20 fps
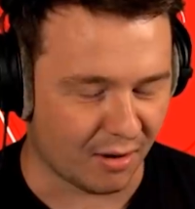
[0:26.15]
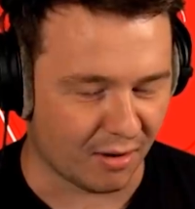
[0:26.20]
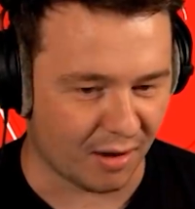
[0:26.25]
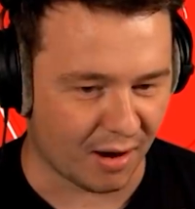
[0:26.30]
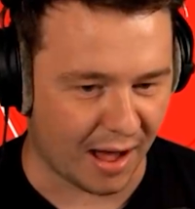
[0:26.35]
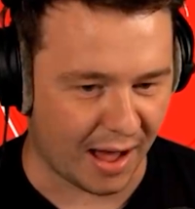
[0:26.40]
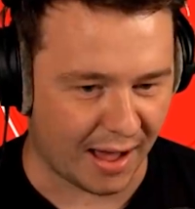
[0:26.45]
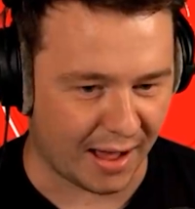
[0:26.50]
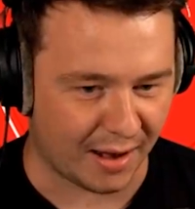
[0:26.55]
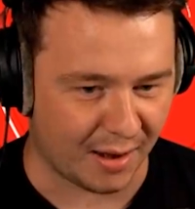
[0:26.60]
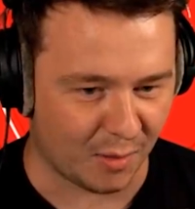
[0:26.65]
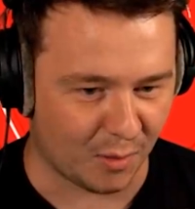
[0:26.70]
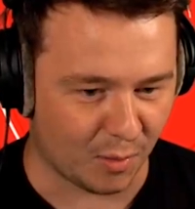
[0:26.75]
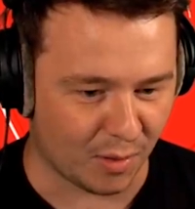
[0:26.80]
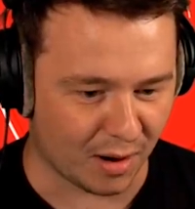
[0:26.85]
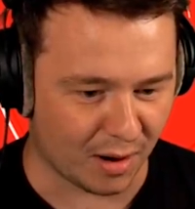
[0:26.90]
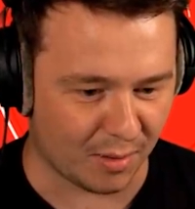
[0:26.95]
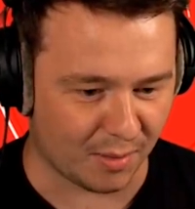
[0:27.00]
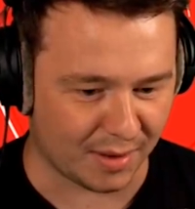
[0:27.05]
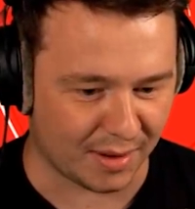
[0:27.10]
right,
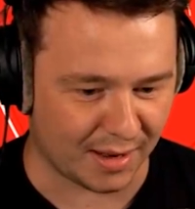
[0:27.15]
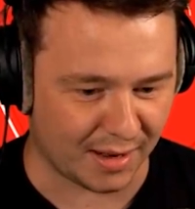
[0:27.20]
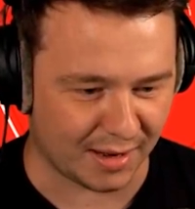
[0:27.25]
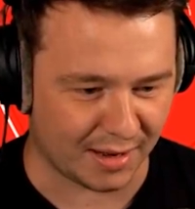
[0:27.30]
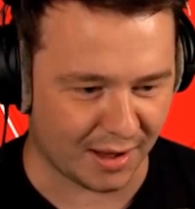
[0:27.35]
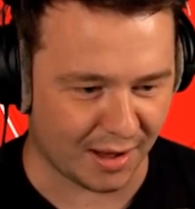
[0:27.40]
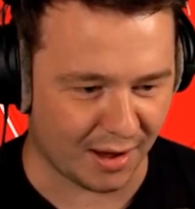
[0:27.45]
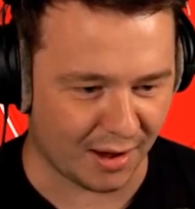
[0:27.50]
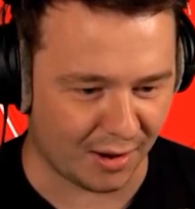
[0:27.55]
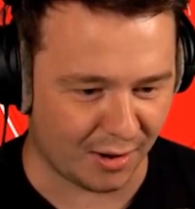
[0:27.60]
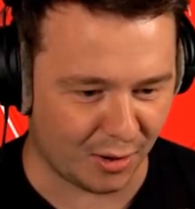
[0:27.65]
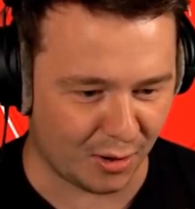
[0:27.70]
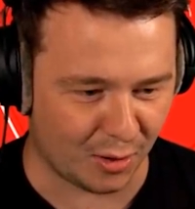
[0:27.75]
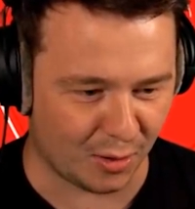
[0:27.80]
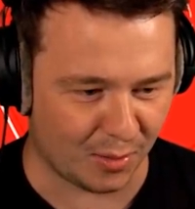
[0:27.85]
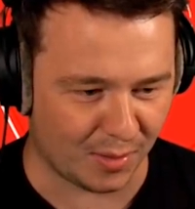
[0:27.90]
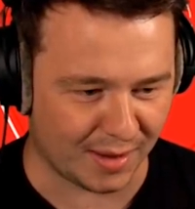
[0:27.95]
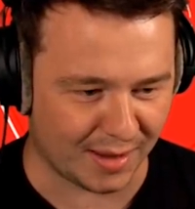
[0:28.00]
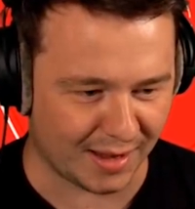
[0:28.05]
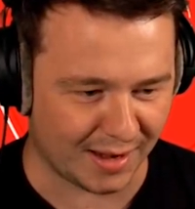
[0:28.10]
where are we gonna go? Who are
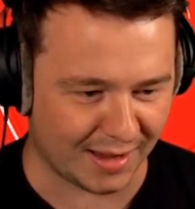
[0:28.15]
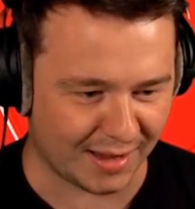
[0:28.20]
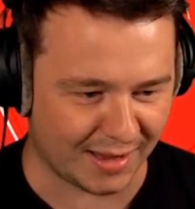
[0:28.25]
we gonna